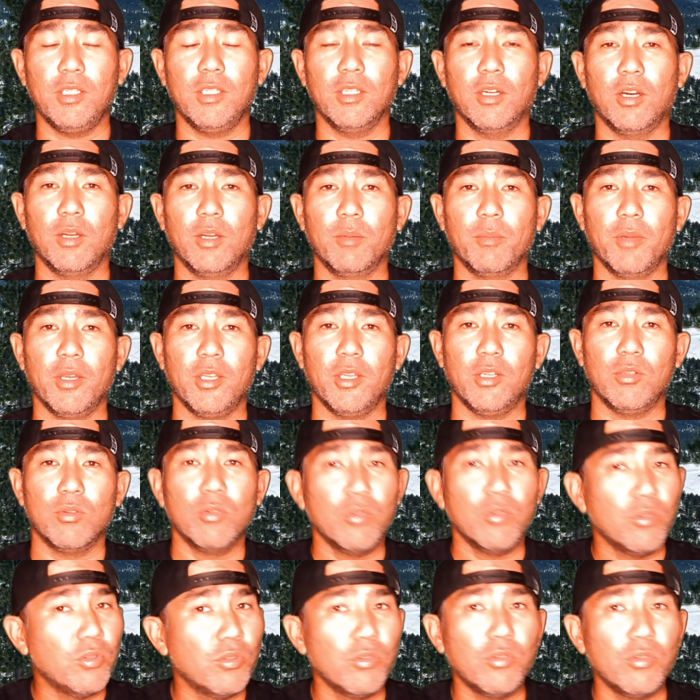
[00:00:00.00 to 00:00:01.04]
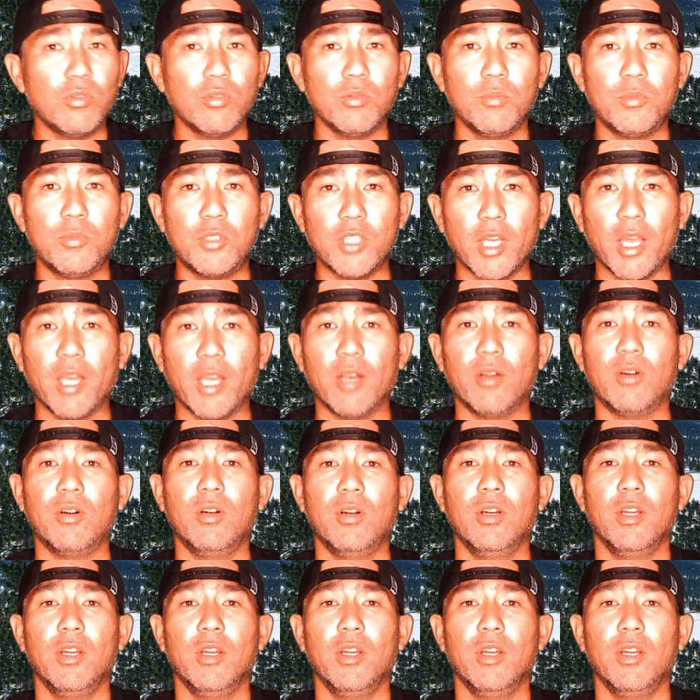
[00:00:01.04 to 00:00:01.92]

on my new YouTube channel.